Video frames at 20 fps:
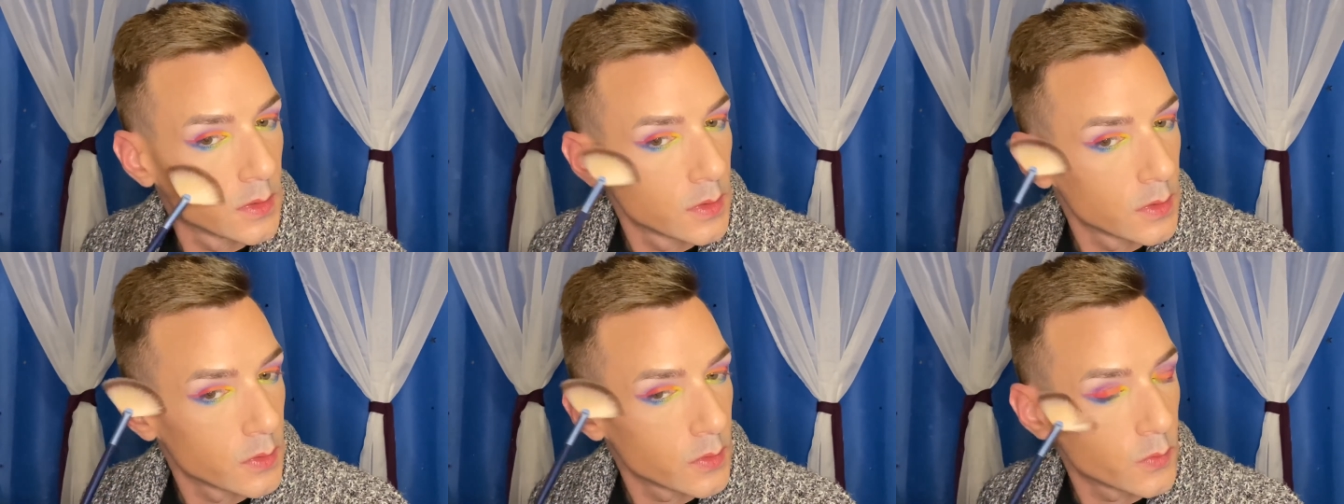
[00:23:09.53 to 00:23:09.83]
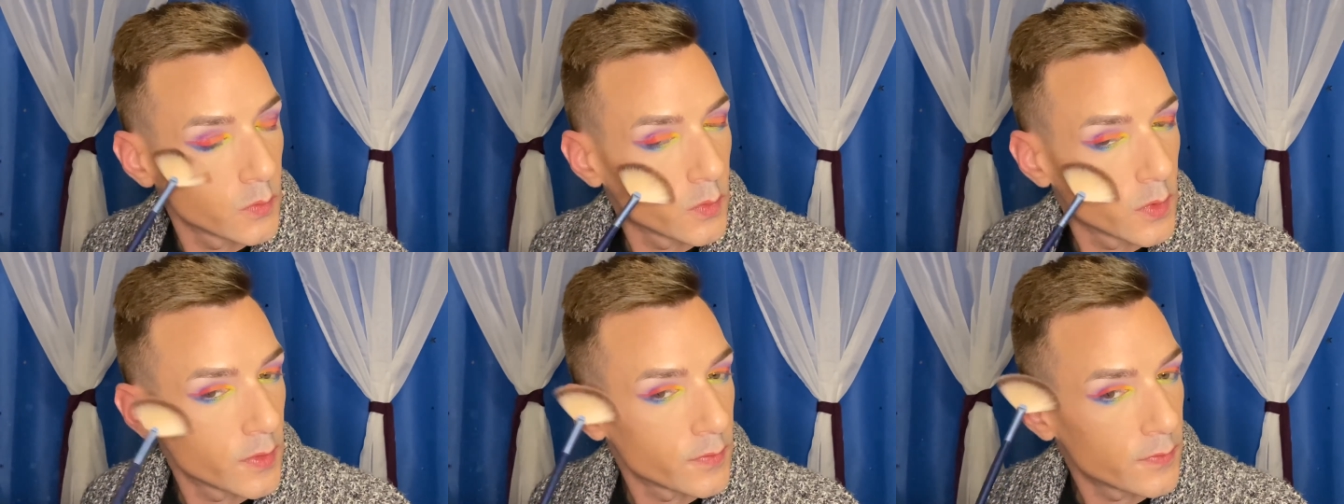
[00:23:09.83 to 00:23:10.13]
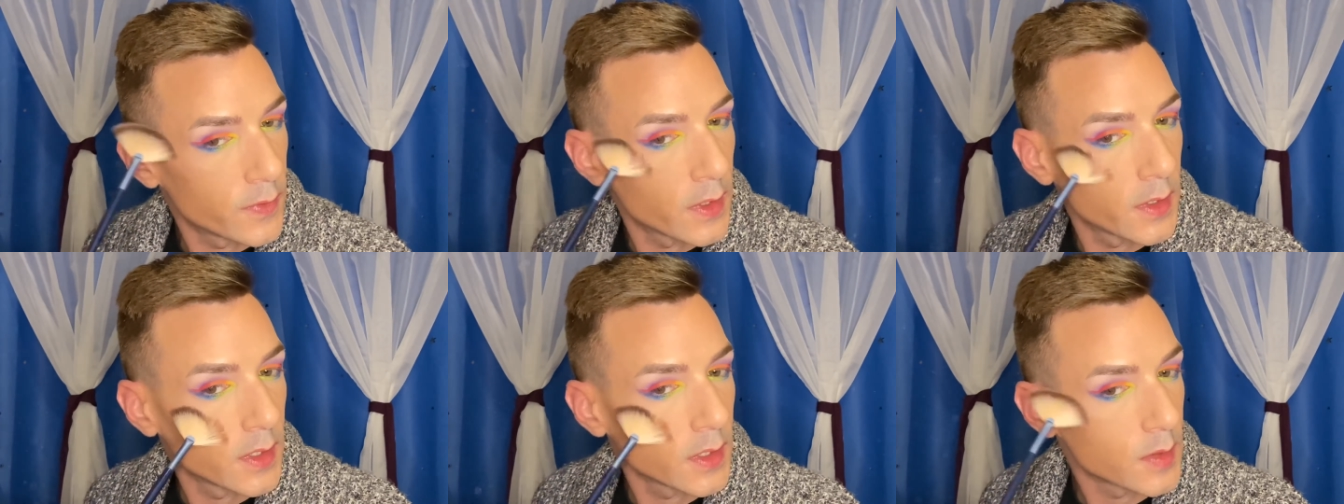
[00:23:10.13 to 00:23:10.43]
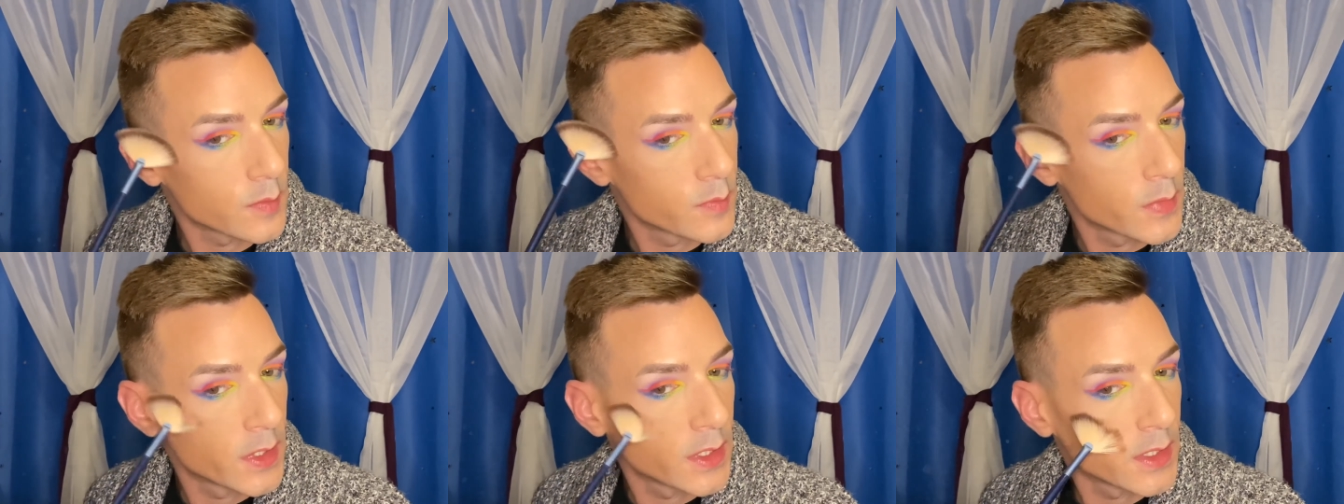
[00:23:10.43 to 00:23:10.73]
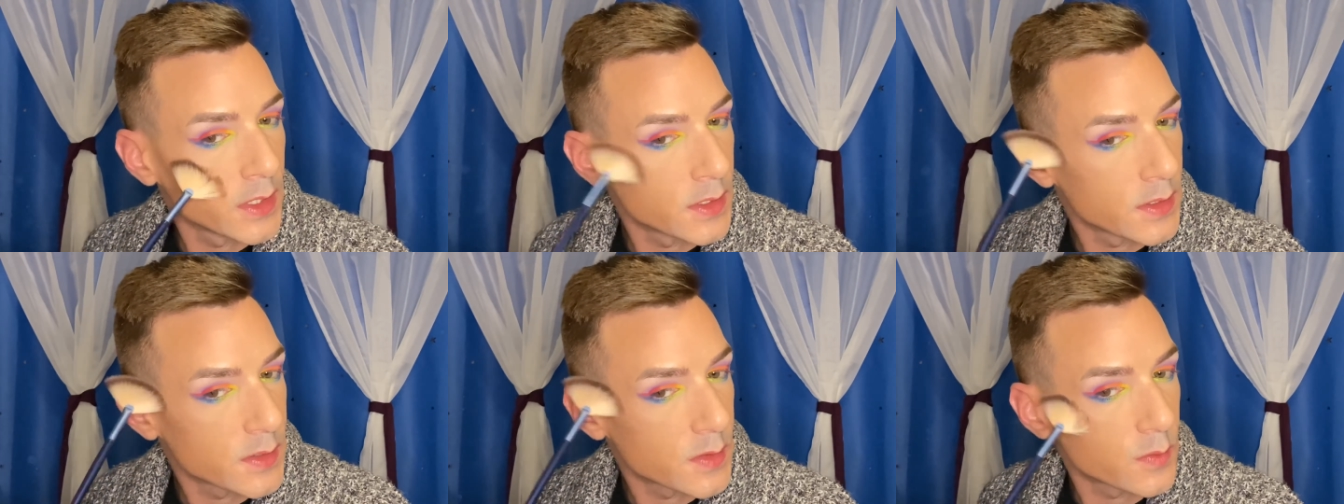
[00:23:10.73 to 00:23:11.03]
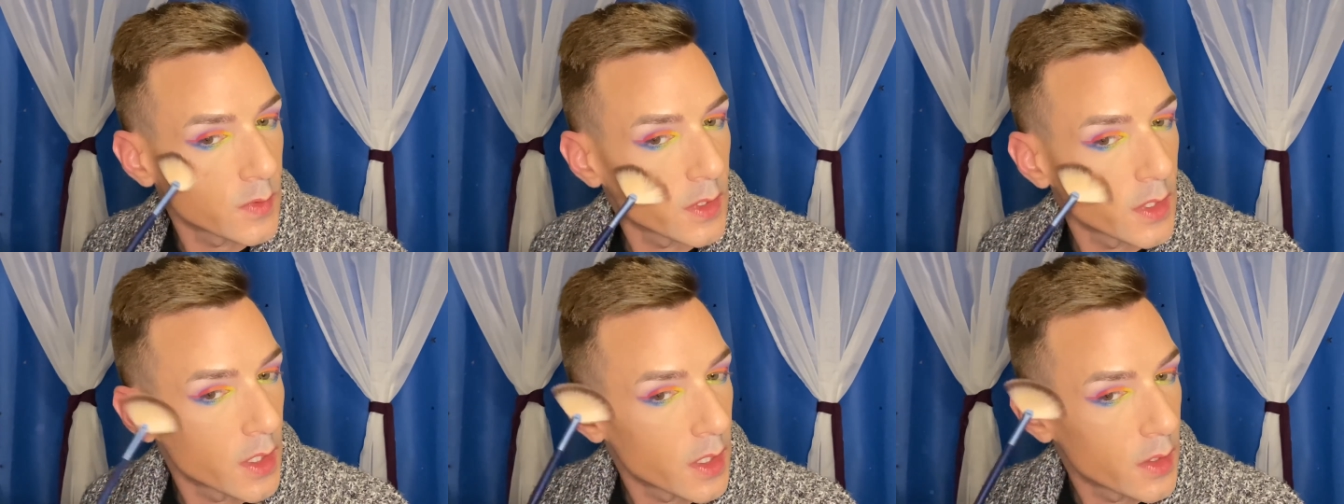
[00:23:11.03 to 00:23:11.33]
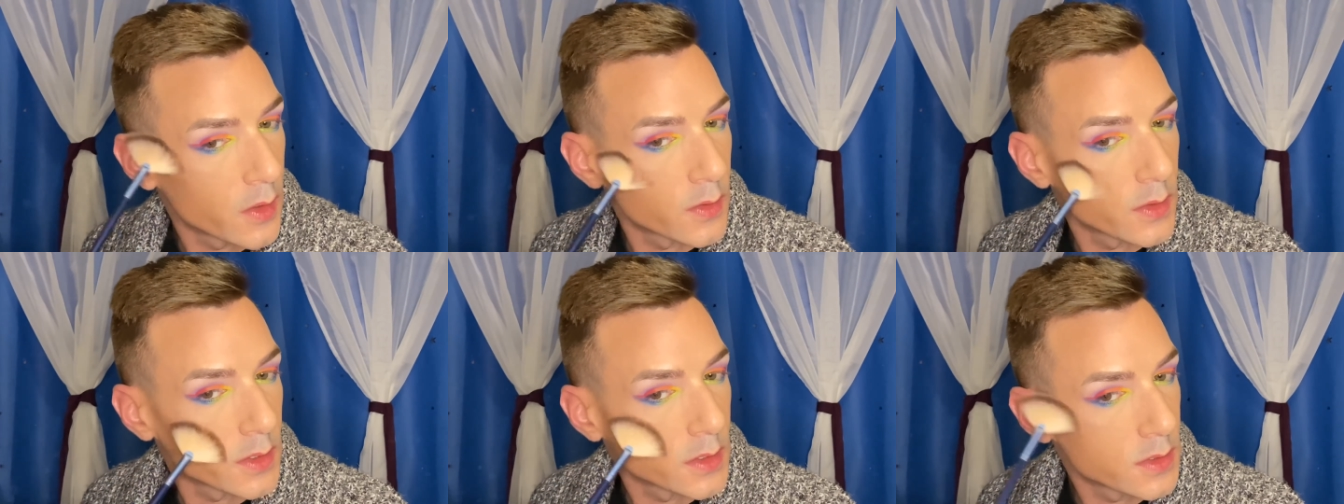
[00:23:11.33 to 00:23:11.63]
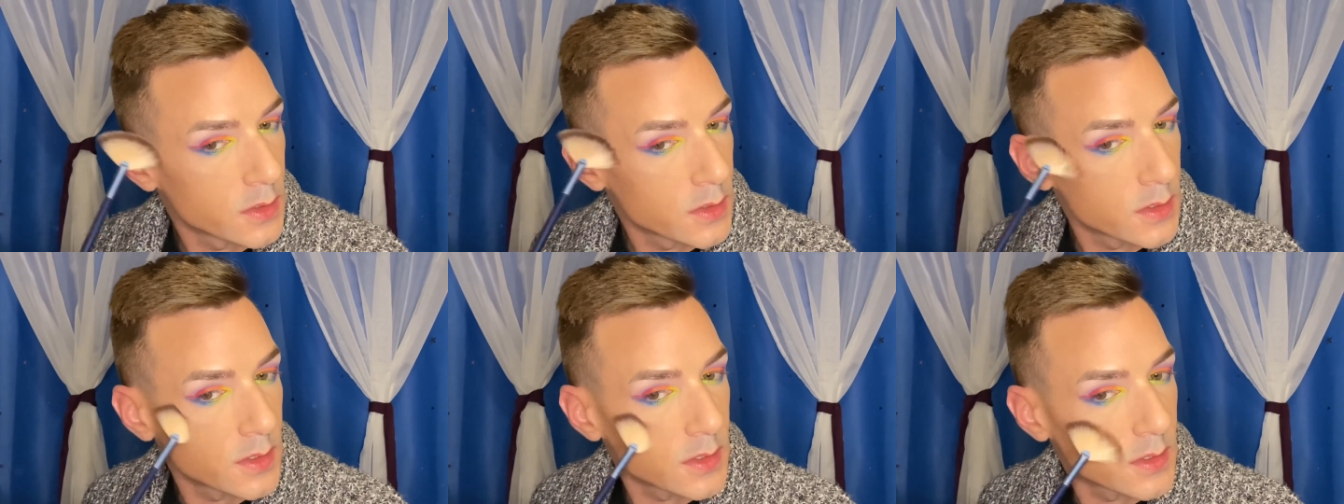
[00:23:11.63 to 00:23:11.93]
What felt like minutes were hours.